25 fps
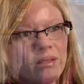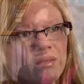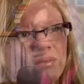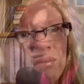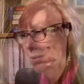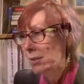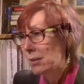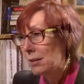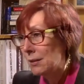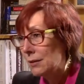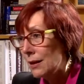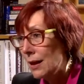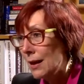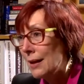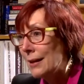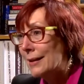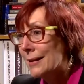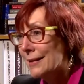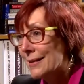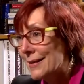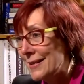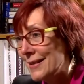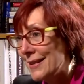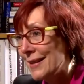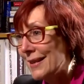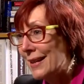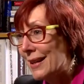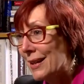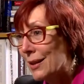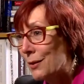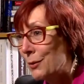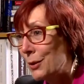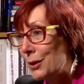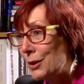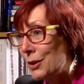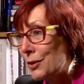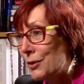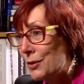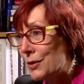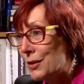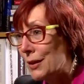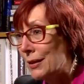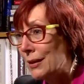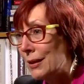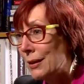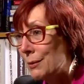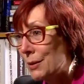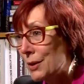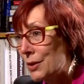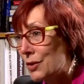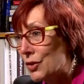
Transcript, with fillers: The clock is ticking when you're dealing with